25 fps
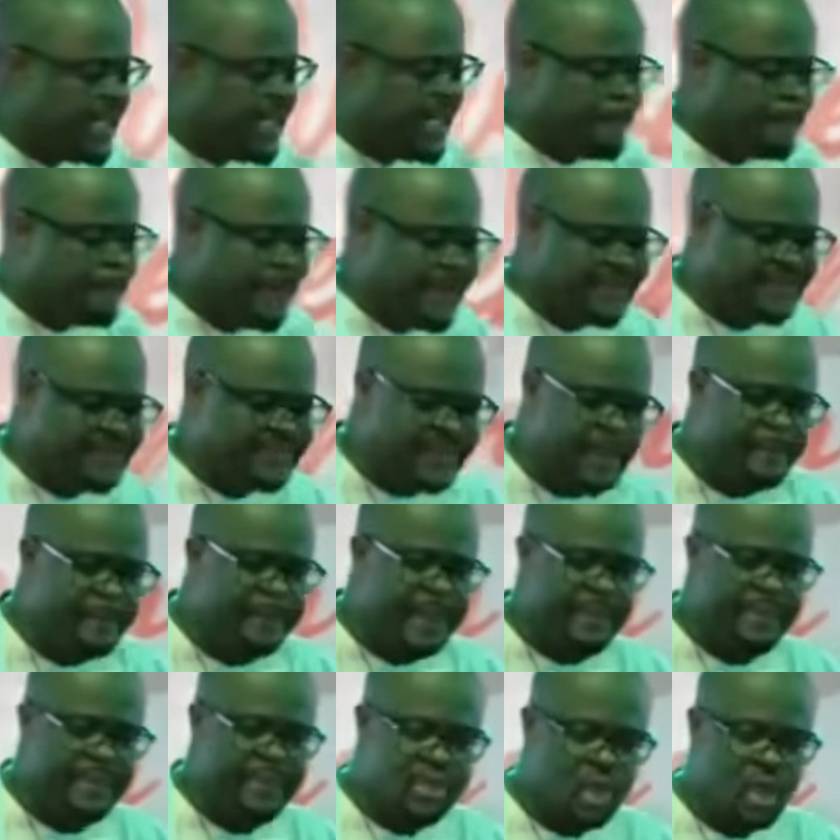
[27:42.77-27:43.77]
simply
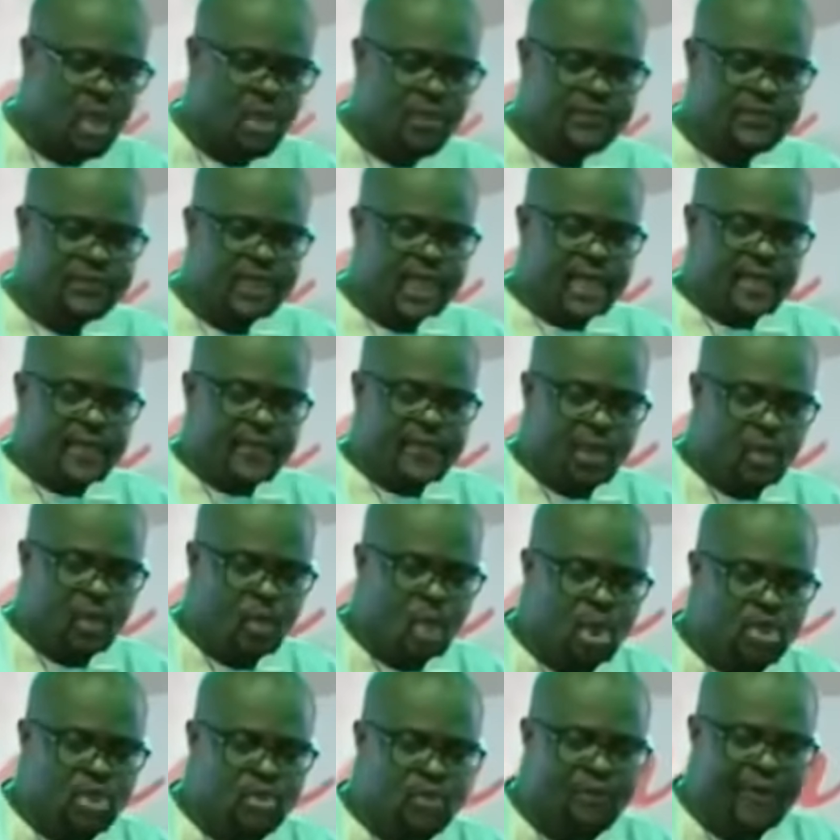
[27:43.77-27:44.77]
because they want to
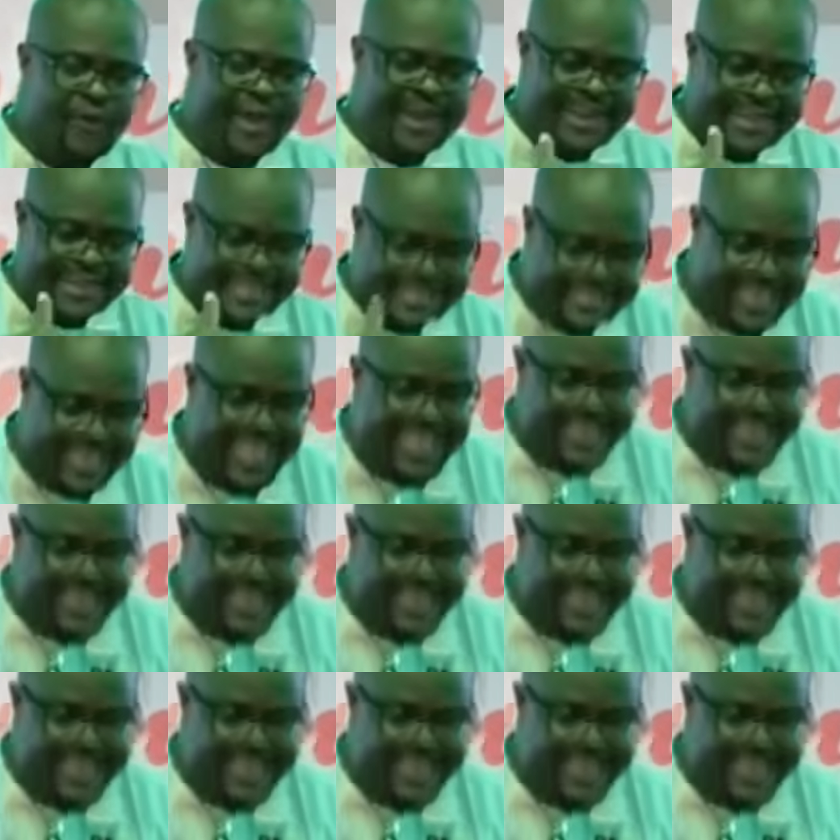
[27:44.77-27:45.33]
validate